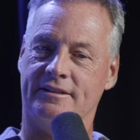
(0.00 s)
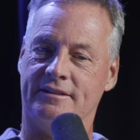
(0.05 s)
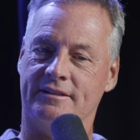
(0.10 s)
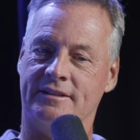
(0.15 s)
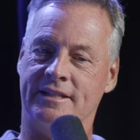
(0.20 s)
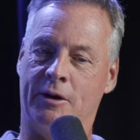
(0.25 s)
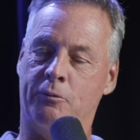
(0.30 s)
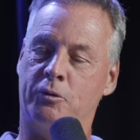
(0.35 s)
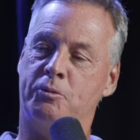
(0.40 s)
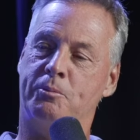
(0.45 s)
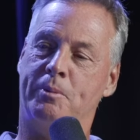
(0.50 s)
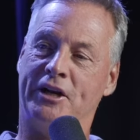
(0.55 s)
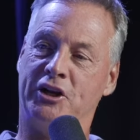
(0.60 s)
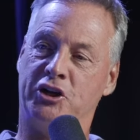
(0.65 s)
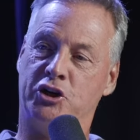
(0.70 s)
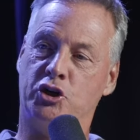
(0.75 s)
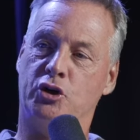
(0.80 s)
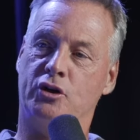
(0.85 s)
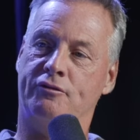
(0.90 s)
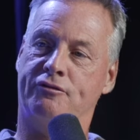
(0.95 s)
that would be
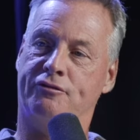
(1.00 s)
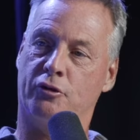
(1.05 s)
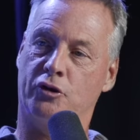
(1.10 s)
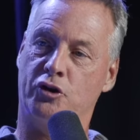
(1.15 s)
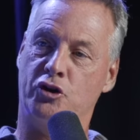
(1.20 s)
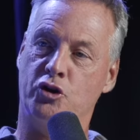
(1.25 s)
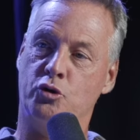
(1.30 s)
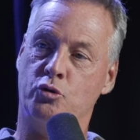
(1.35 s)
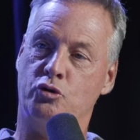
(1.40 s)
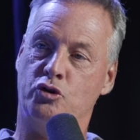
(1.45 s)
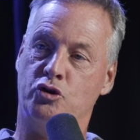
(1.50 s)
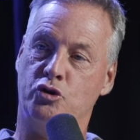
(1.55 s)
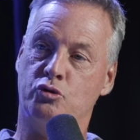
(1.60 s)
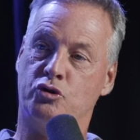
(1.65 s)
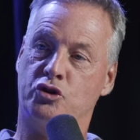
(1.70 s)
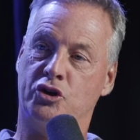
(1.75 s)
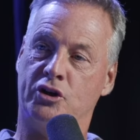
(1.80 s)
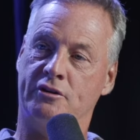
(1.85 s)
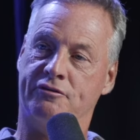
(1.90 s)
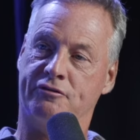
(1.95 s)
good for you, you
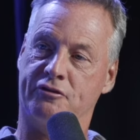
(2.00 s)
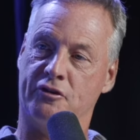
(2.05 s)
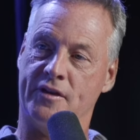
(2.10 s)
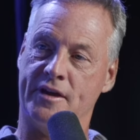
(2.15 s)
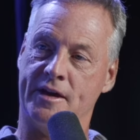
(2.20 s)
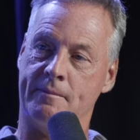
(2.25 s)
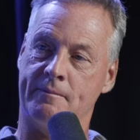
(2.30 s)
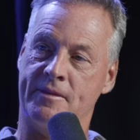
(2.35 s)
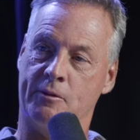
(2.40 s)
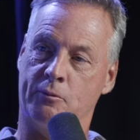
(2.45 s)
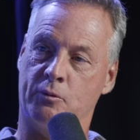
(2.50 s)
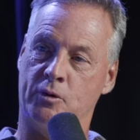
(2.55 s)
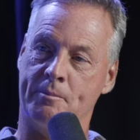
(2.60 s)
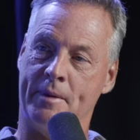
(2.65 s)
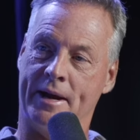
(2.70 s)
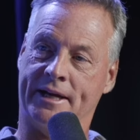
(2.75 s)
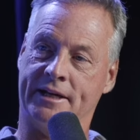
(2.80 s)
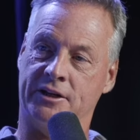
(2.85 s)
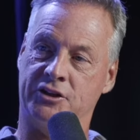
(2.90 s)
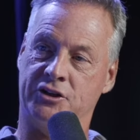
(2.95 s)
good for mm-hmm. them, that would
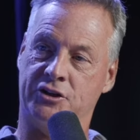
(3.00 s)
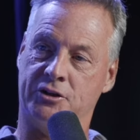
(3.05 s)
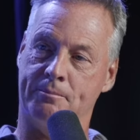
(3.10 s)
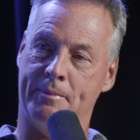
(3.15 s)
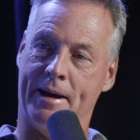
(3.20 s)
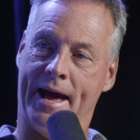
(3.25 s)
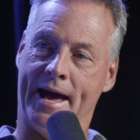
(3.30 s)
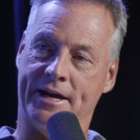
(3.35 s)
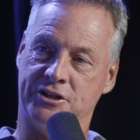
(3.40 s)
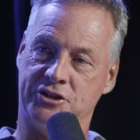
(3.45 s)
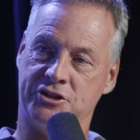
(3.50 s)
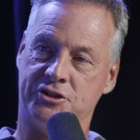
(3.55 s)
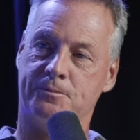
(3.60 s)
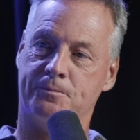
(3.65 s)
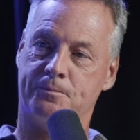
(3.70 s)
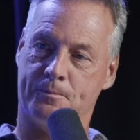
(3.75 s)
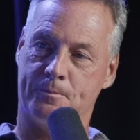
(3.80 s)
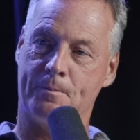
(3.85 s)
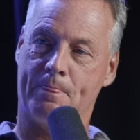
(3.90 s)
make a good match. Yeah,